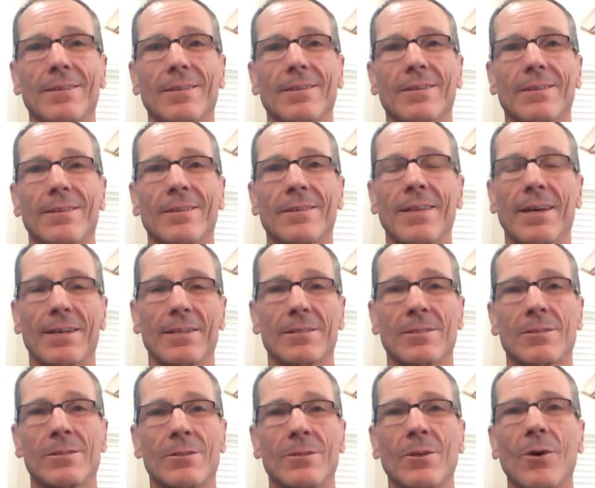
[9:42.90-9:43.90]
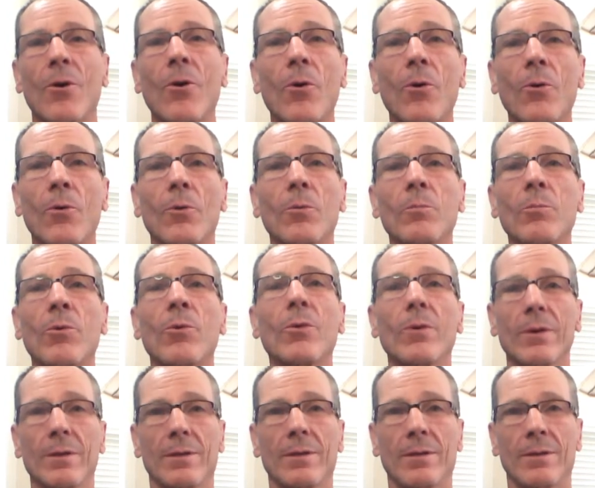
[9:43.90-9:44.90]
that's the whole point
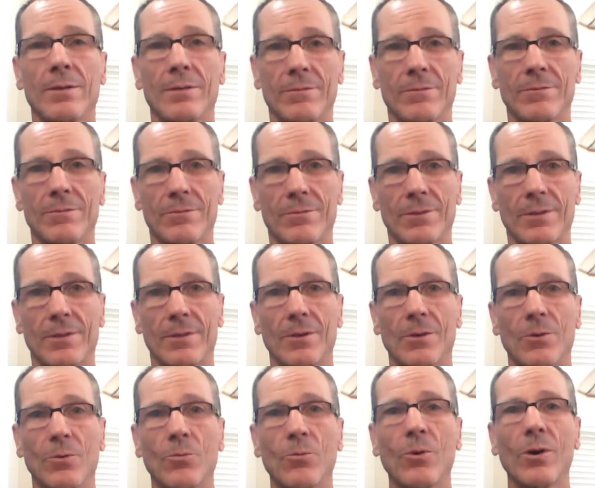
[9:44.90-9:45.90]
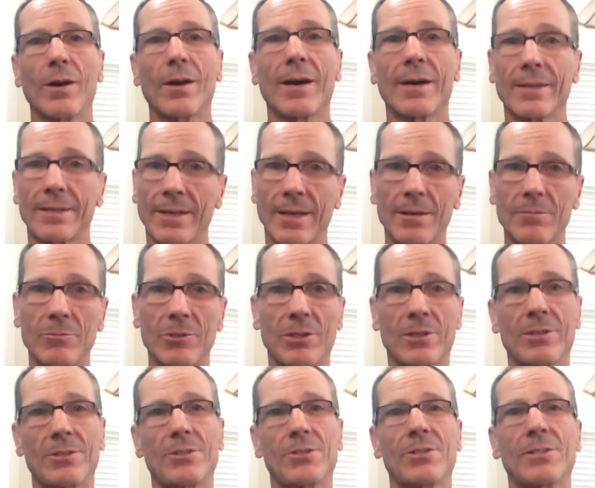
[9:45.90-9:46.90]
of what I came to
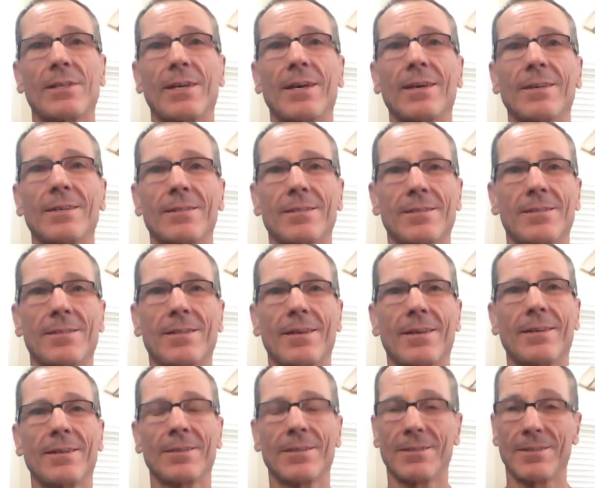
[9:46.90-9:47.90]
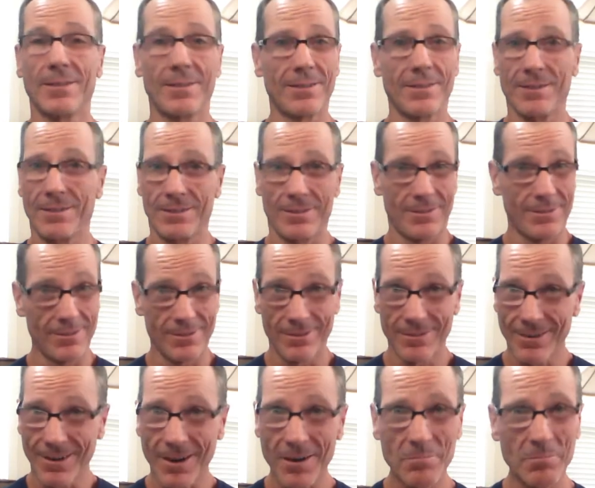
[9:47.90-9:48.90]
understand, is that it is
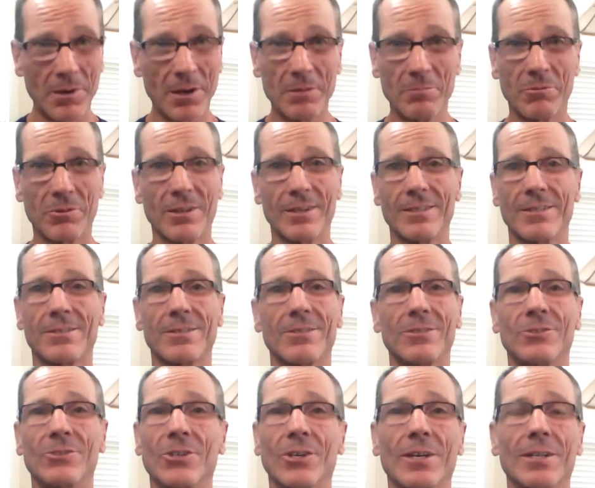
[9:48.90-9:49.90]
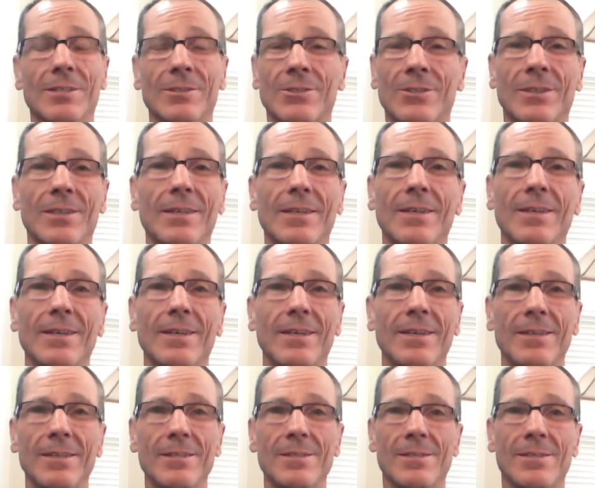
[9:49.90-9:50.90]
not my place to judge. It
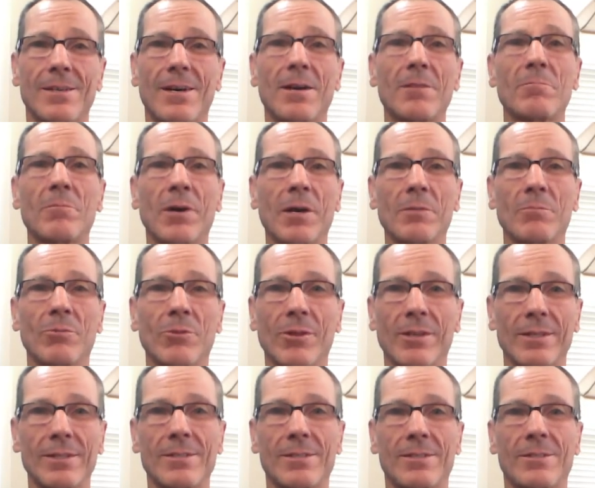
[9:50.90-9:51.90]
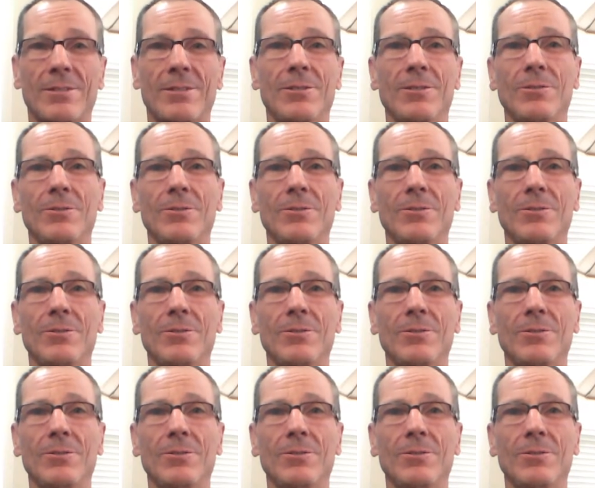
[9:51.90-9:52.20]
is not my place to